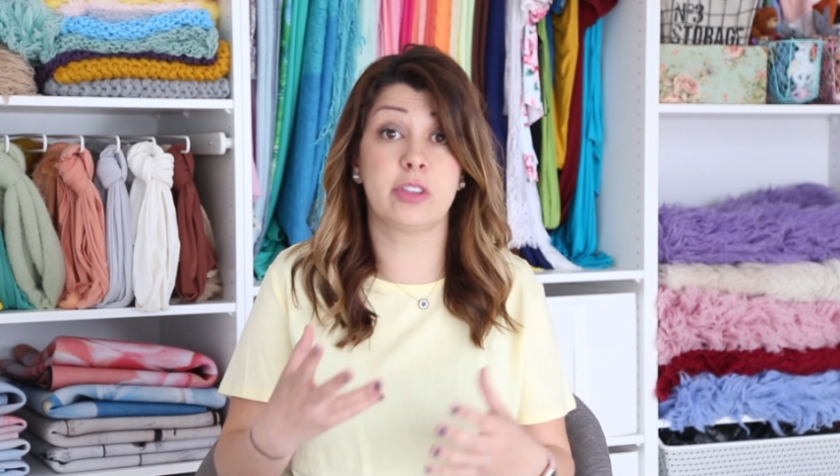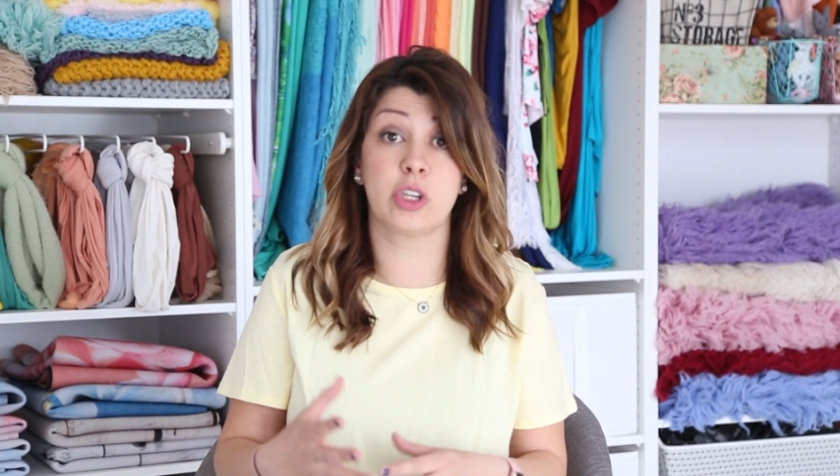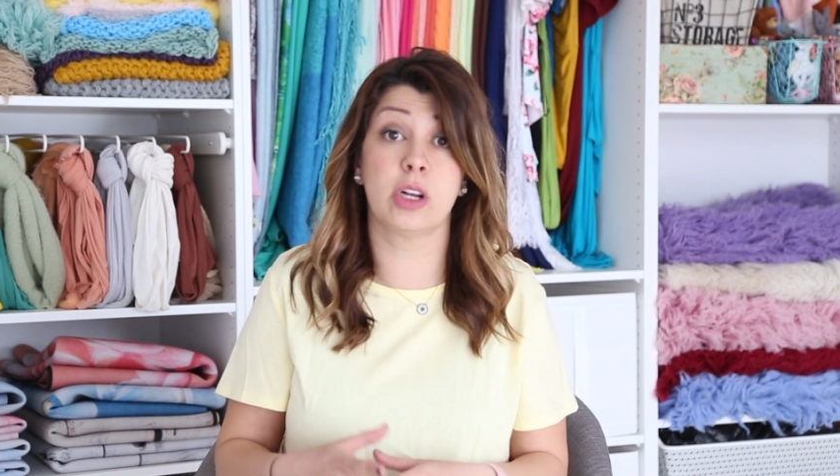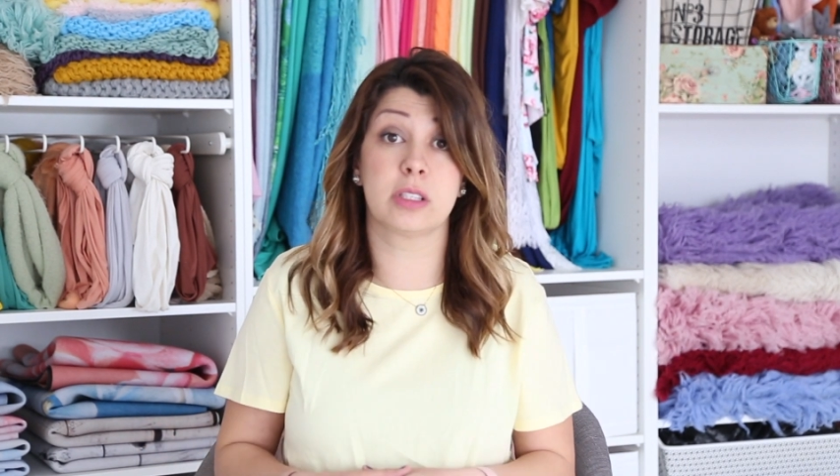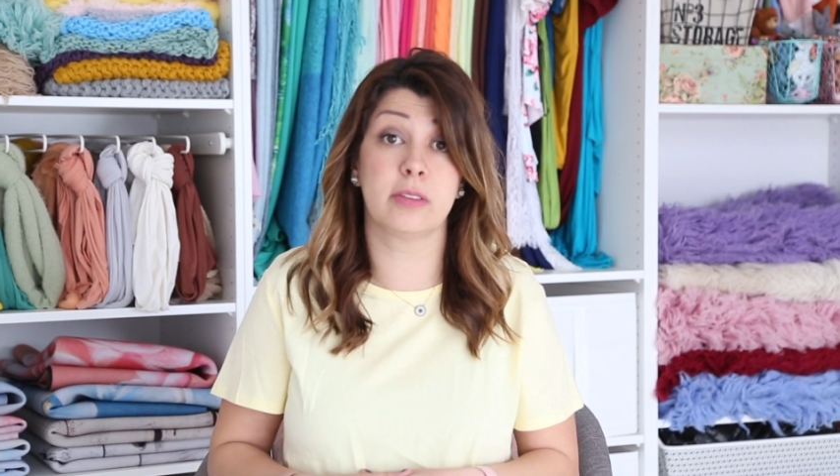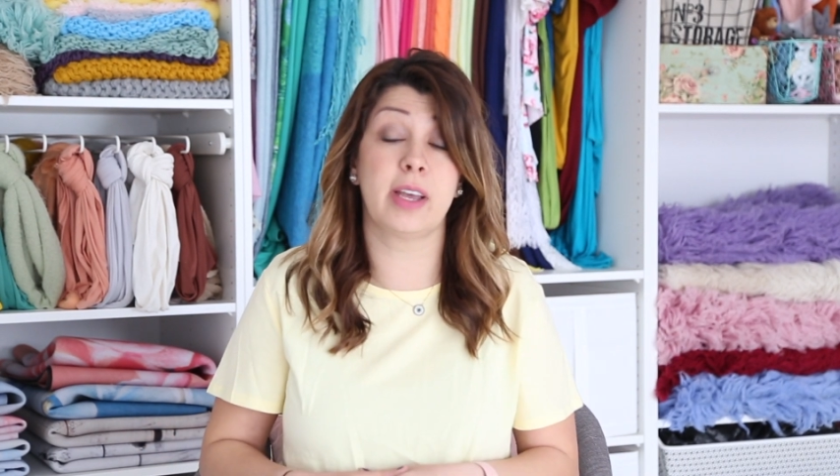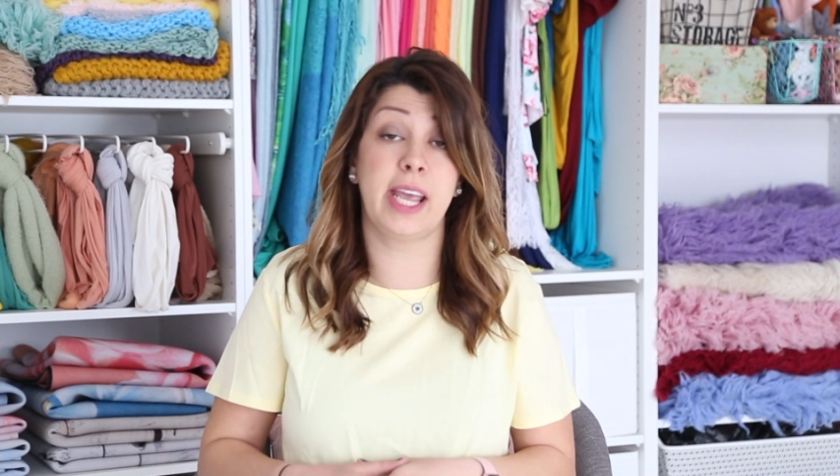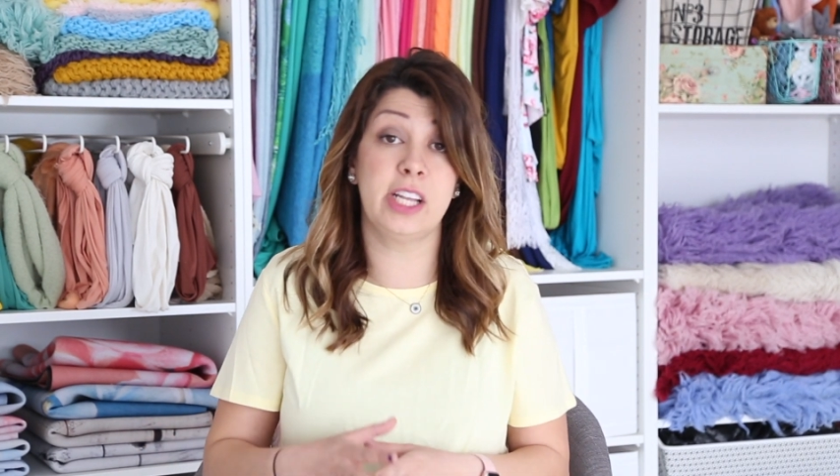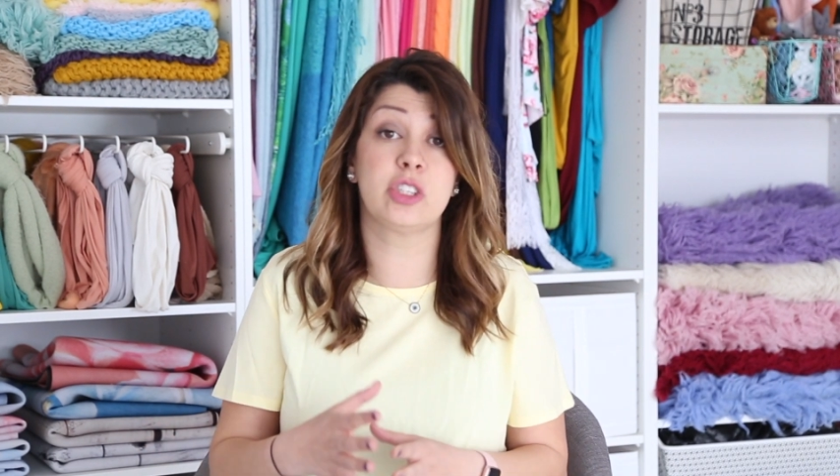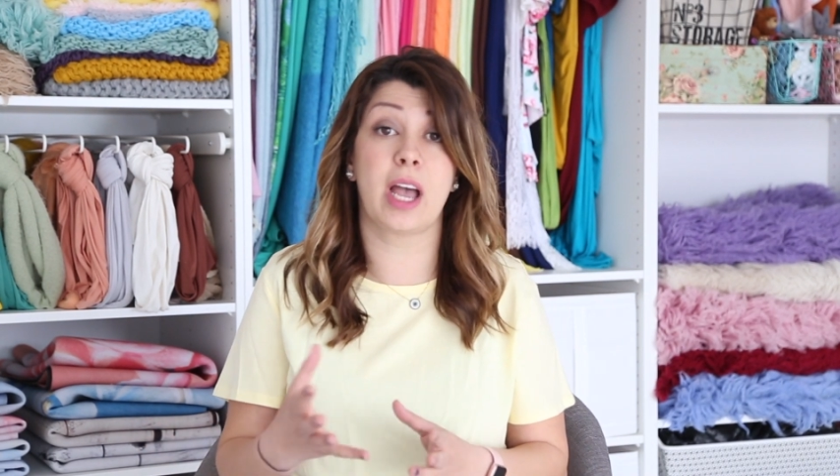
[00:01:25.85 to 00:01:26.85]
shots of
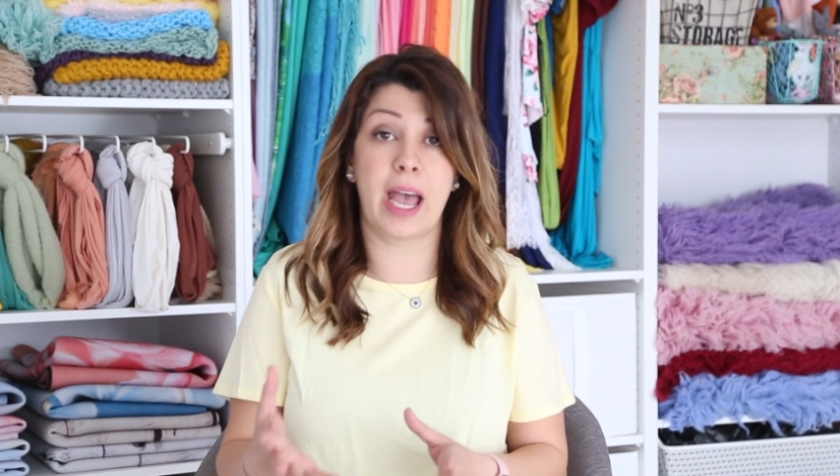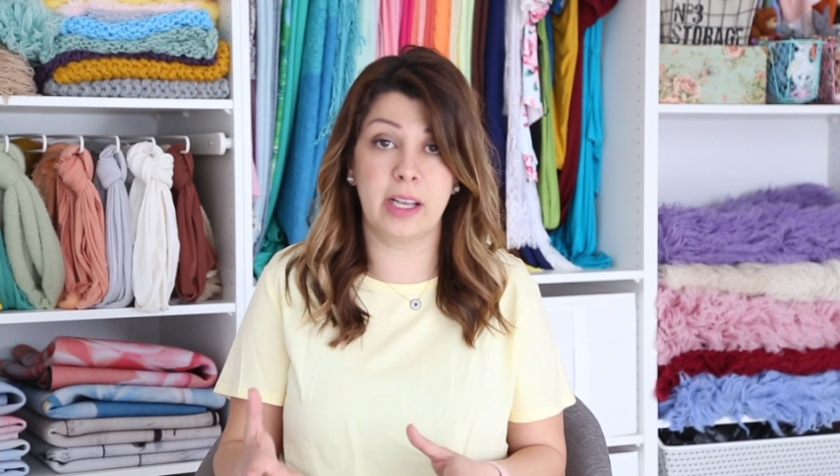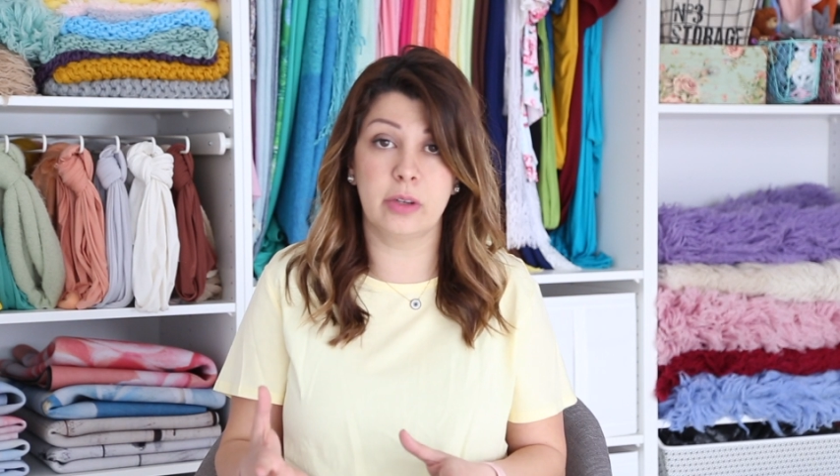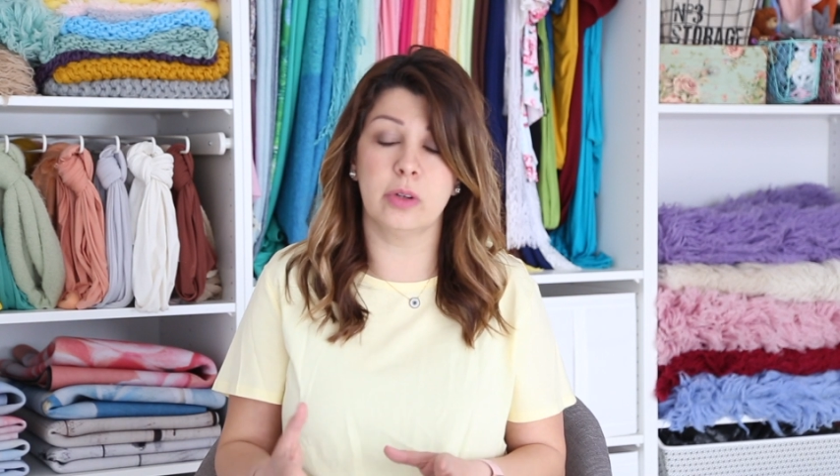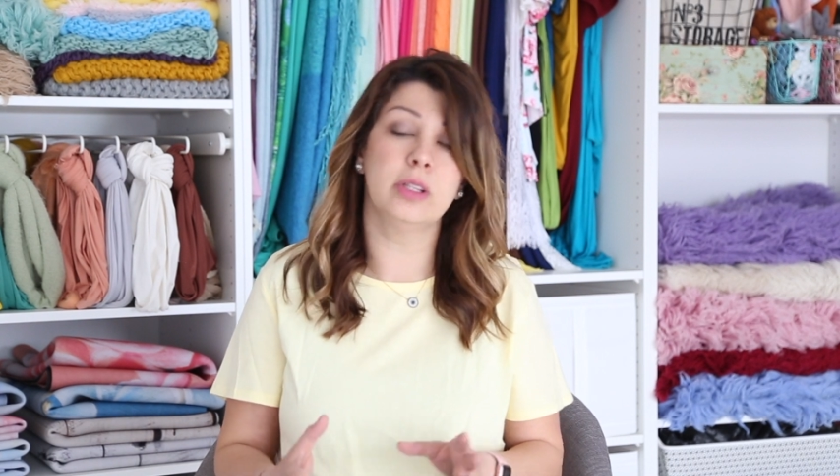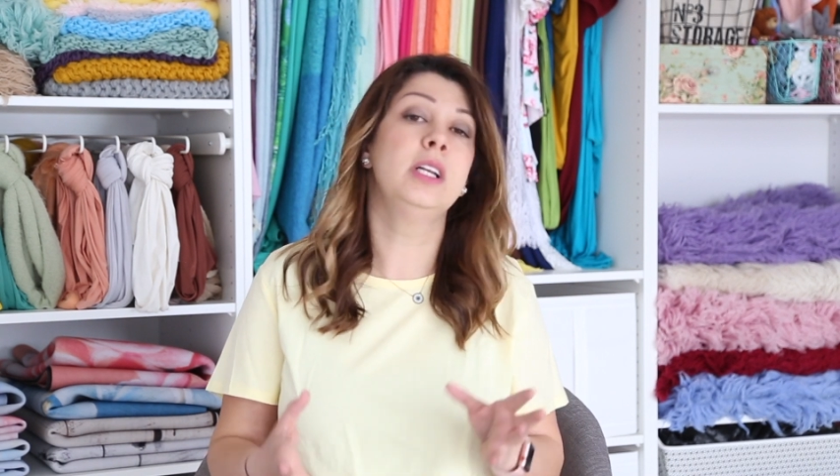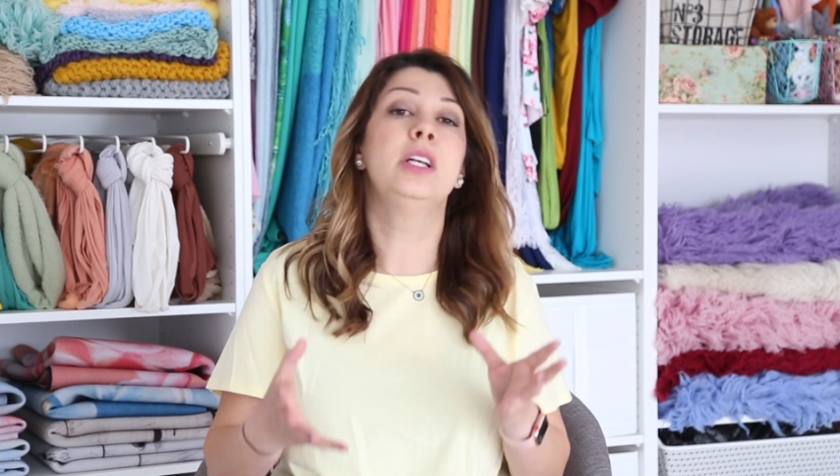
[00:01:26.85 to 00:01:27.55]
each angle.